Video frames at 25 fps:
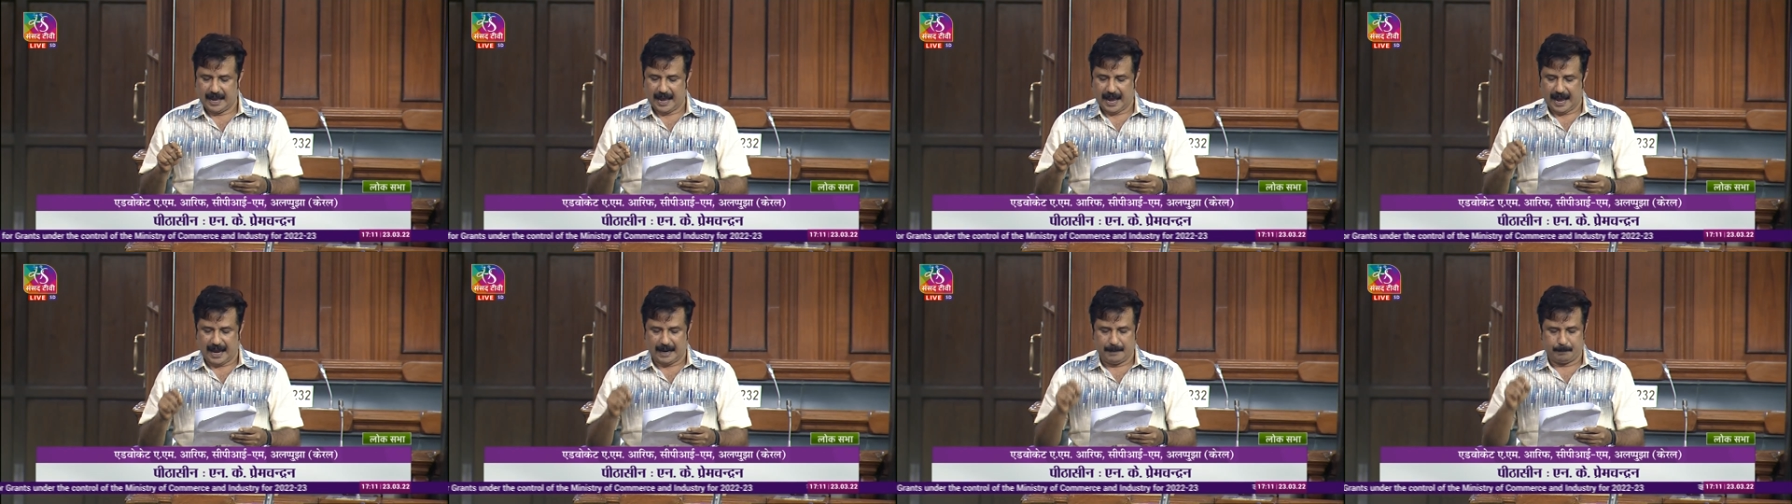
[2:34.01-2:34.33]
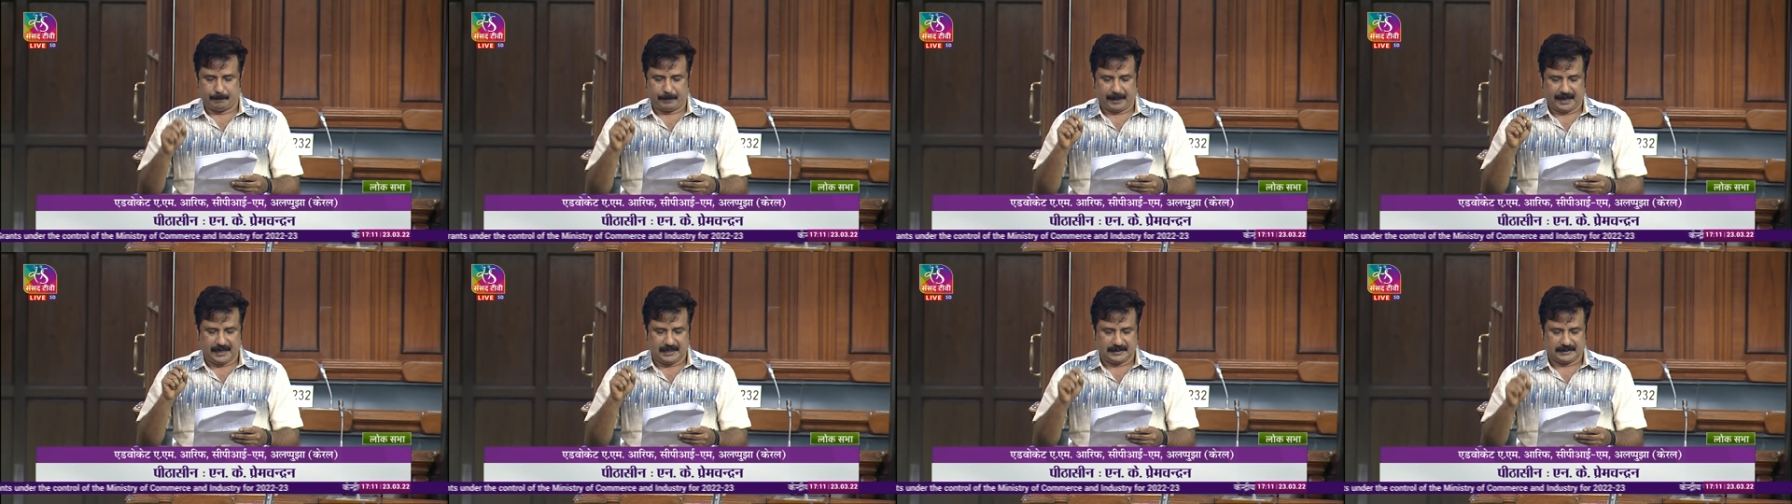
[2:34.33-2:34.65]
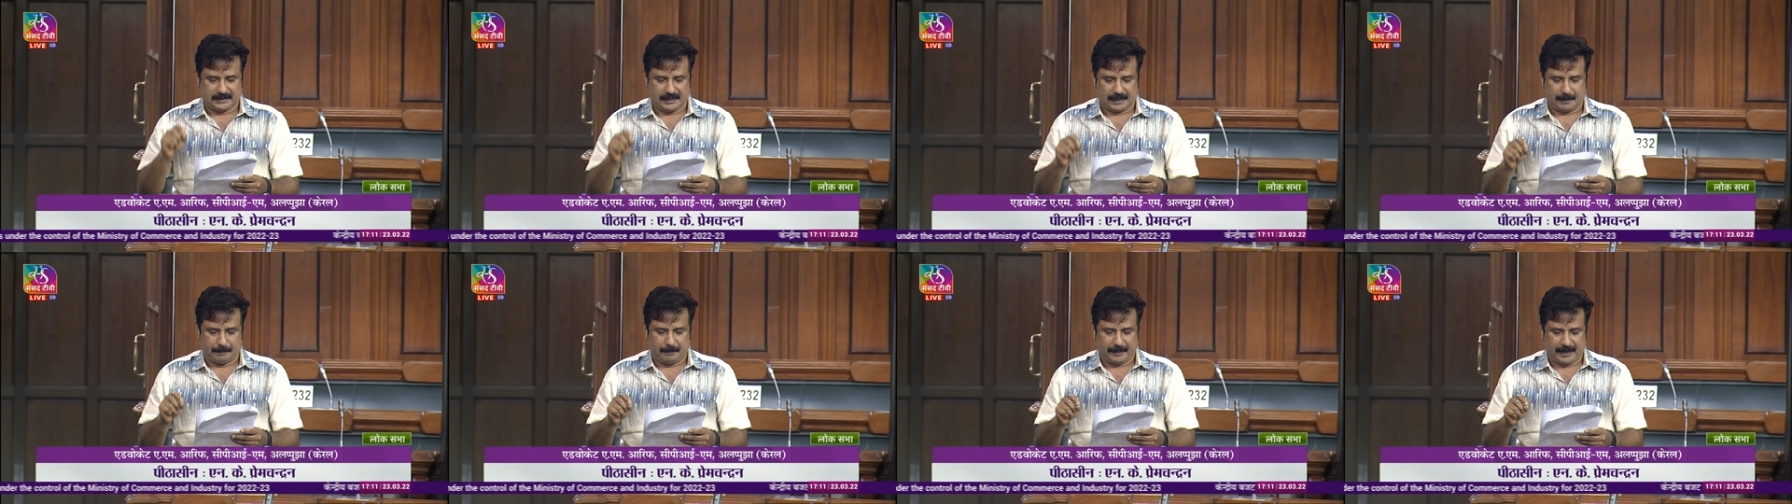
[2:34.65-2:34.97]
and
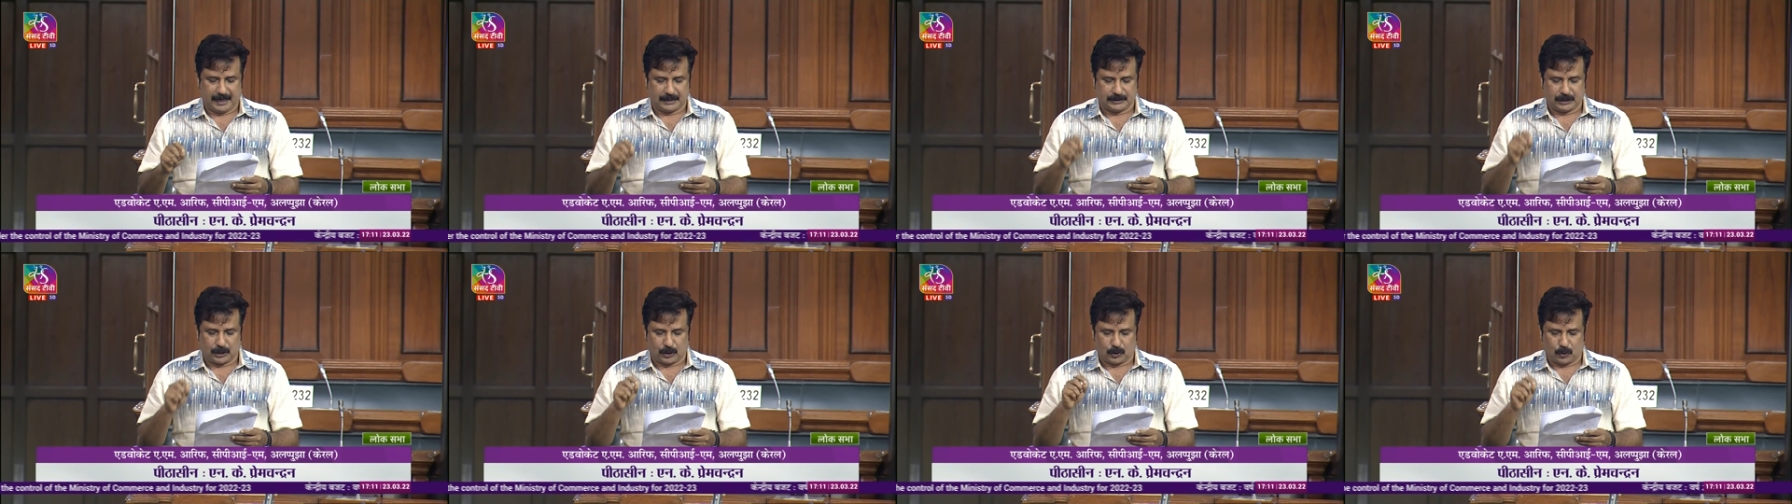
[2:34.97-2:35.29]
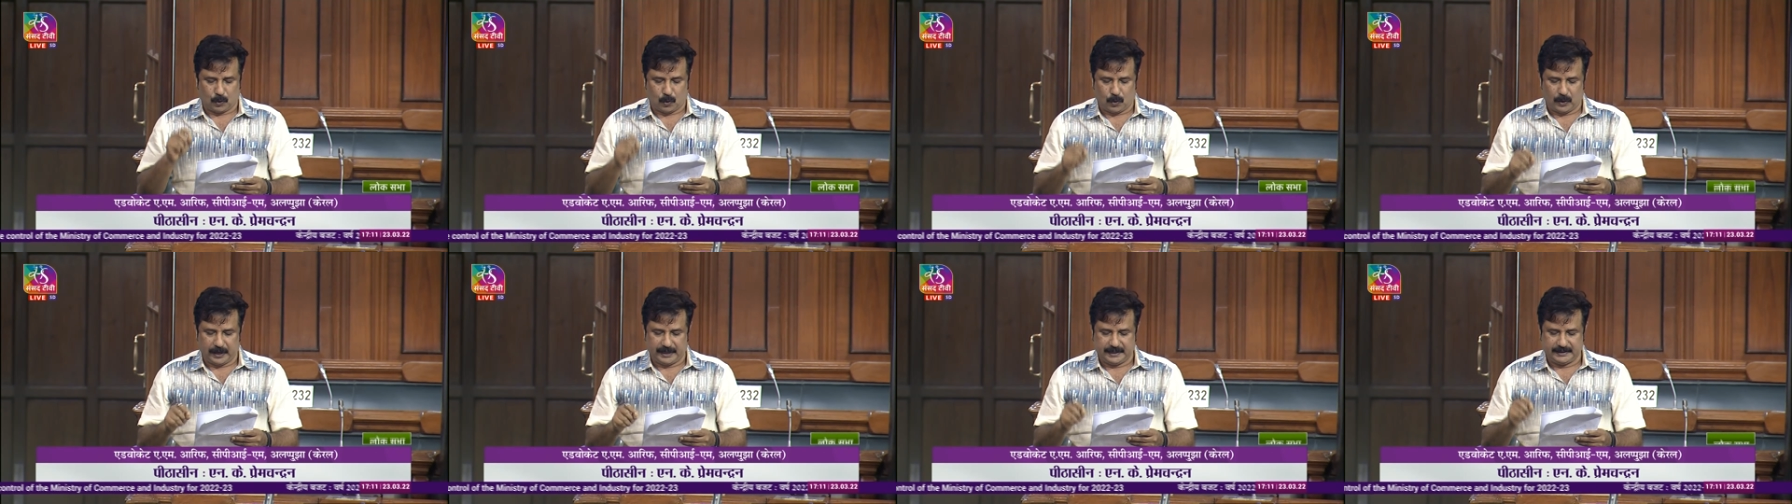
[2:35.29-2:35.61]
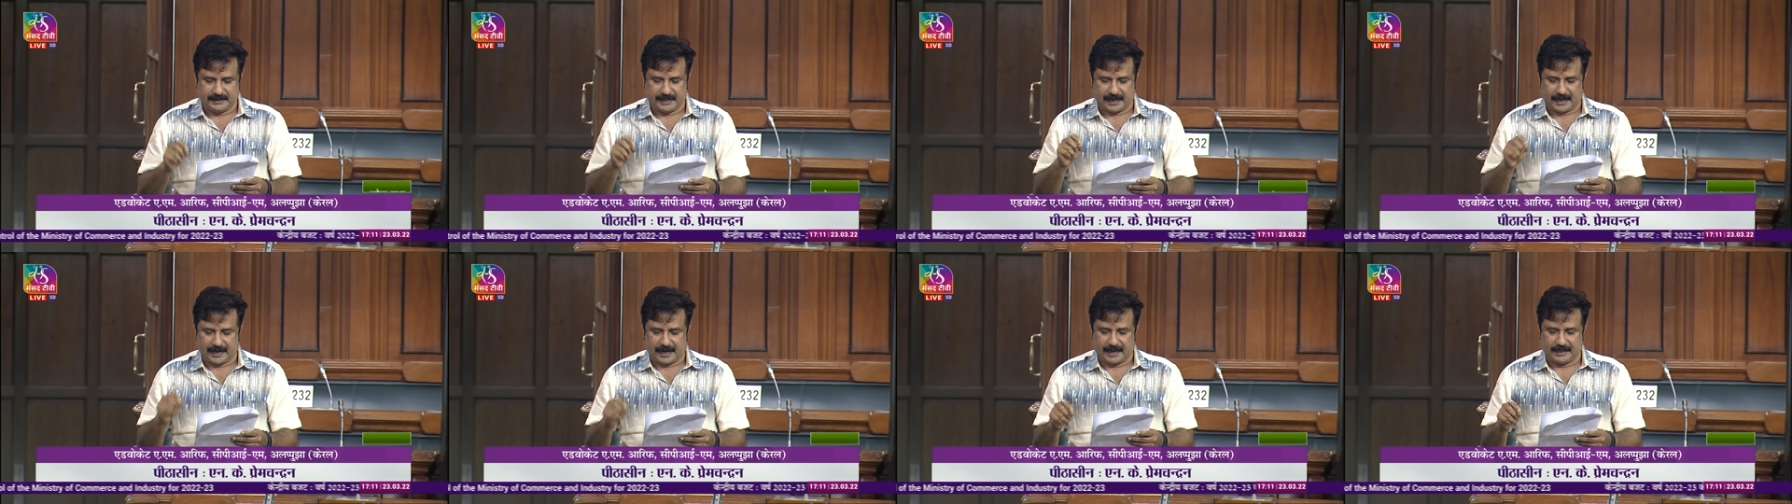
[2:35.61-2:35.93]
plays a major role in
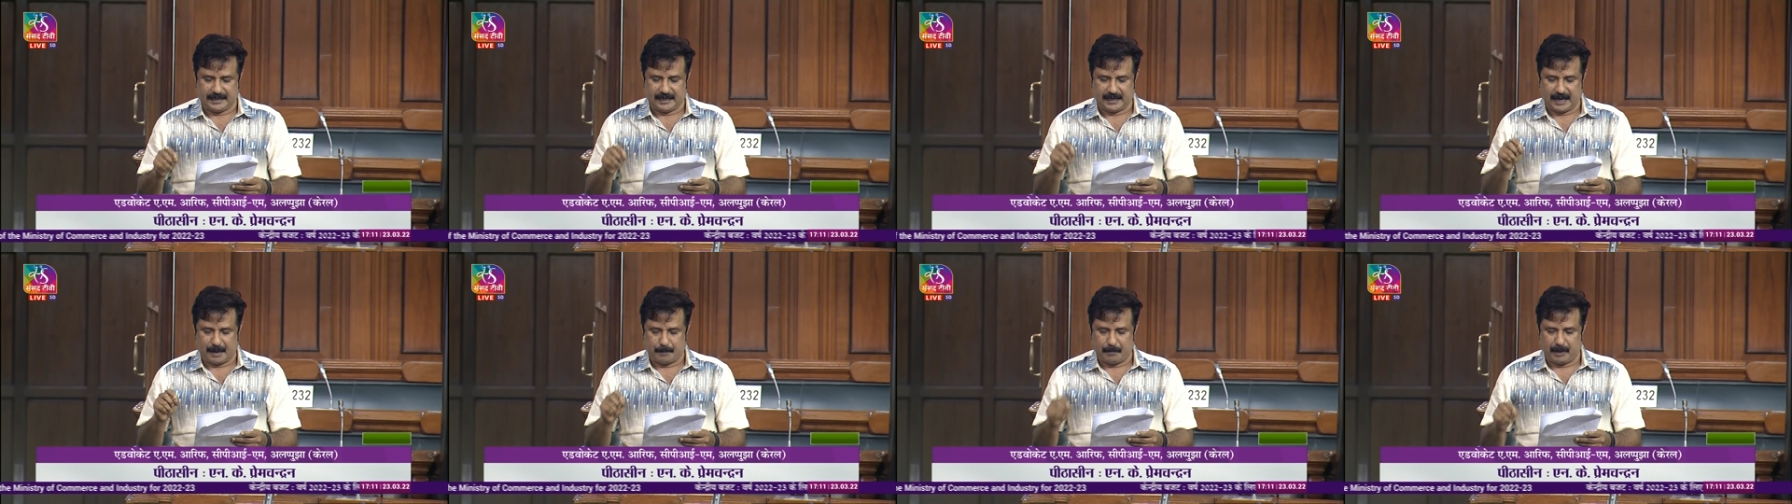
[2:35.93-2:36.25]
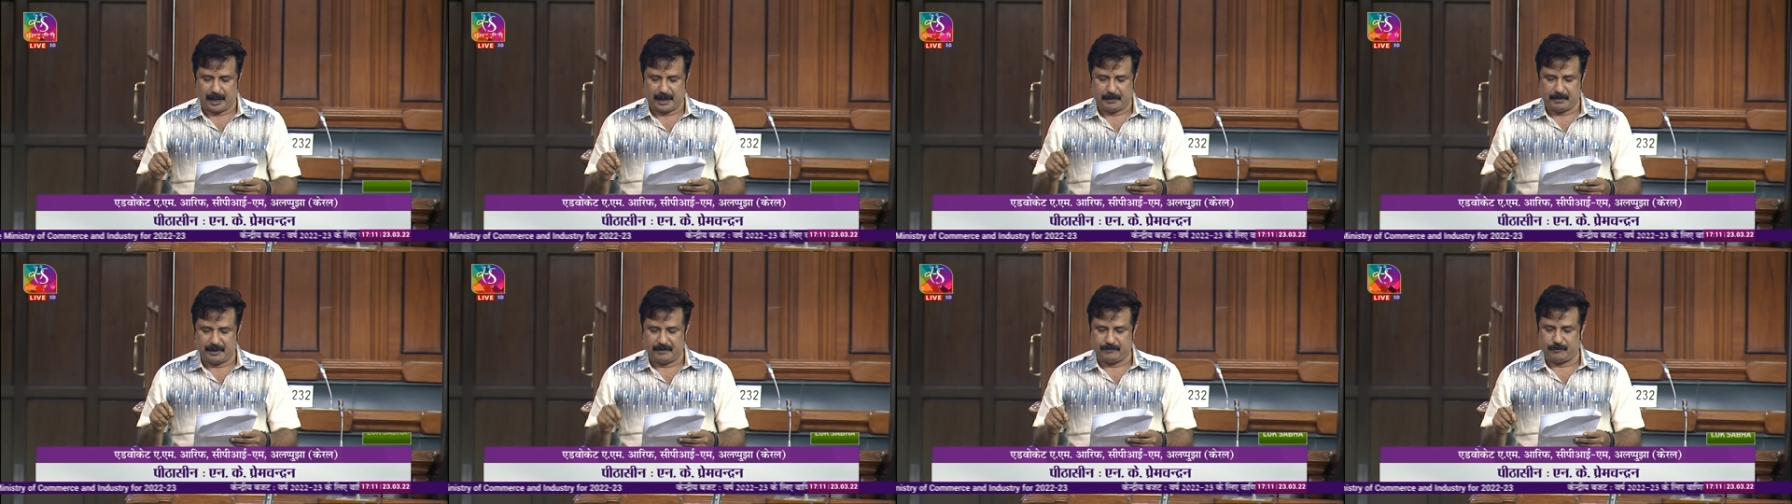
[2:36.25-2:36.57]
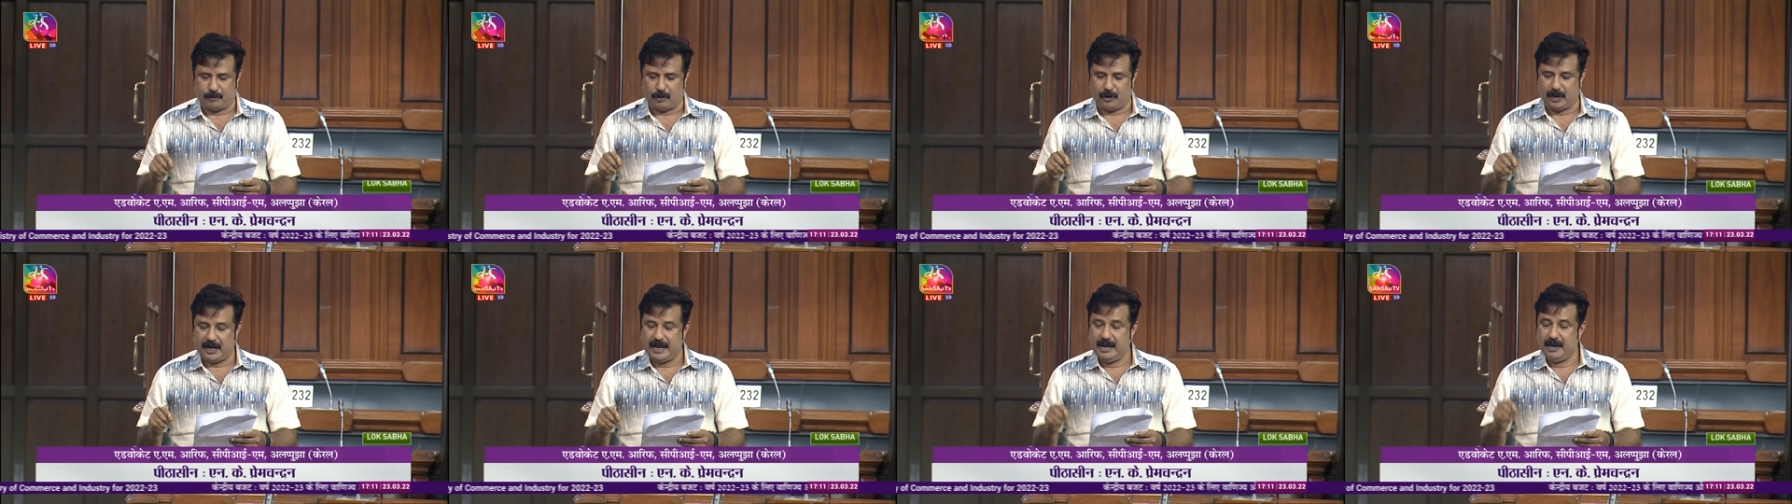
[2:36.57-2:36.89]
generating employment
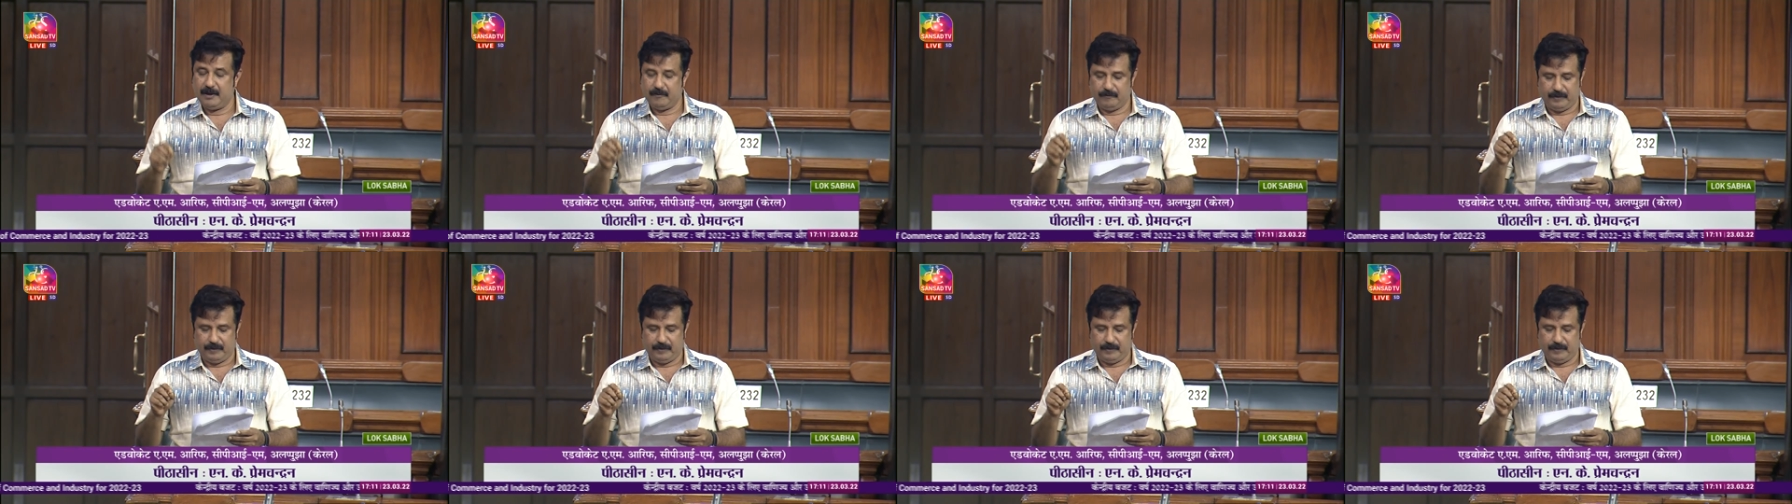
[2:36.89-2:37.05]
for